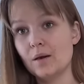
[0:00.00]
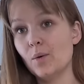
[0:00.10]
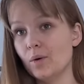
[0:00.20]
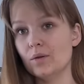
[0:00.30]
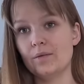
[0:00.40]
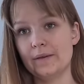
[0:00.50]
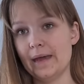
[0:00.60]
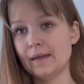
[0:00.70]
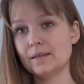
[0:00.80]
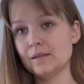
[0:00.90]
all of the
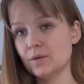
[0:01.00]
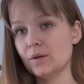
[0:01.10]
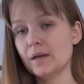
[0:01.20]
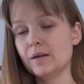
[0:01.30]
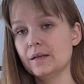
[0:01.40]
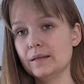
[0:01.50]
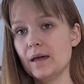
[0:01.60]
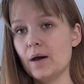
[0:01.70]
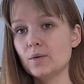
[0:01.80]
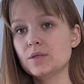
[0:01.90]
cat and dog hair in the
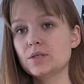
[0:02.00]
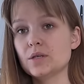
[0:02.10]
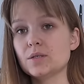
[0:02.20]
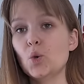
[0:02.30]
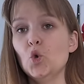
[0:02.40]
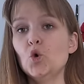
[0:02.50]
house just